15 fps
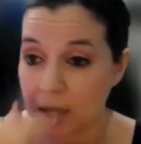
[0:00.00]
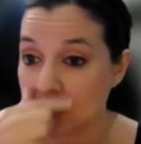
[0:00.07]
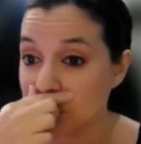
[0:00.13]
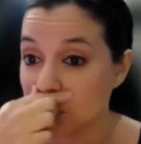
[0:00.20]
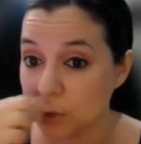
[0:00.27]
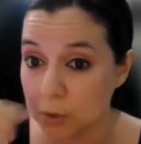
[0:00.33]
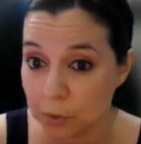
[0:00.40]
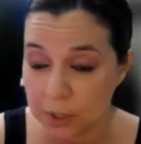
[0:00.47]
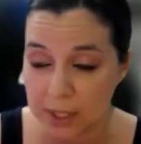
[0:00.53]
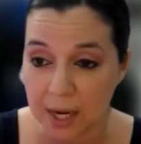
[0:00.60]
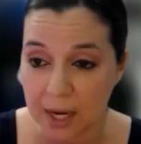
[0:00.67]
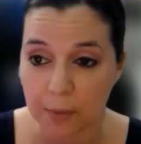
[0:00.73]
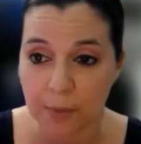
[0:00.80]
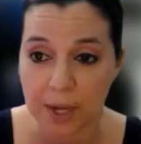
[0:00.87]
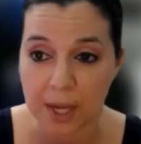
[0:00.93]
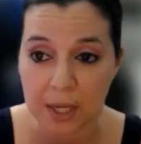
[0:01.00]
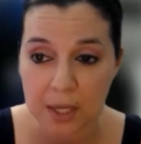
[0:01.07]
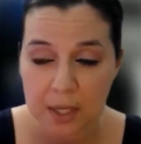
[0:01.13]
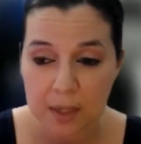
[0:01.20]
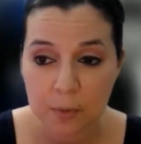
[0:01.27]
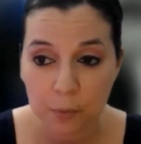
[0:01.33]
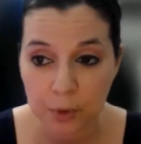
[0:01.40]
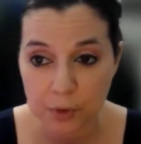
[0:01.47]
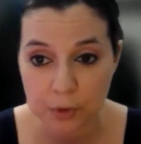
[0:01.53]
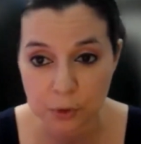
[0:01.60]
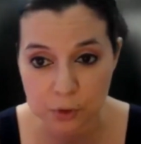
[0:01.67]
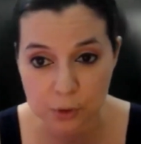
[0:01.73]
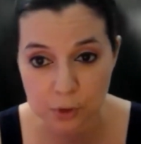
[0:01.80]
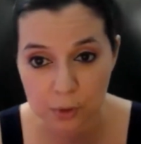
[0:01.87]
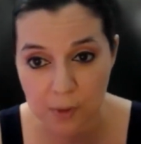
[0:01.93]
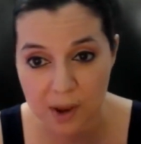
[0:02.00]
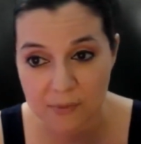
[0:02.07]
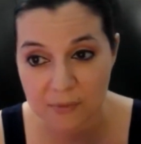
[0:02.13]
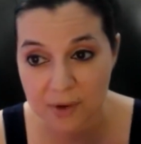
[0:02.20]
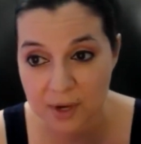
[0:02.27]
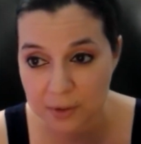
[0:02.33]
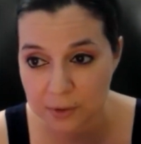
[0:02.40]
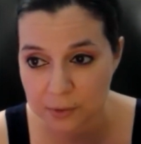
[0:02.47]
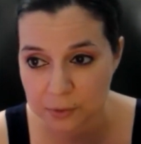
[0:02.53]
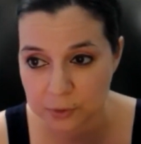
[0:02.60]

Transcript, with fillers: And you can do it that way with your solo ad vendor.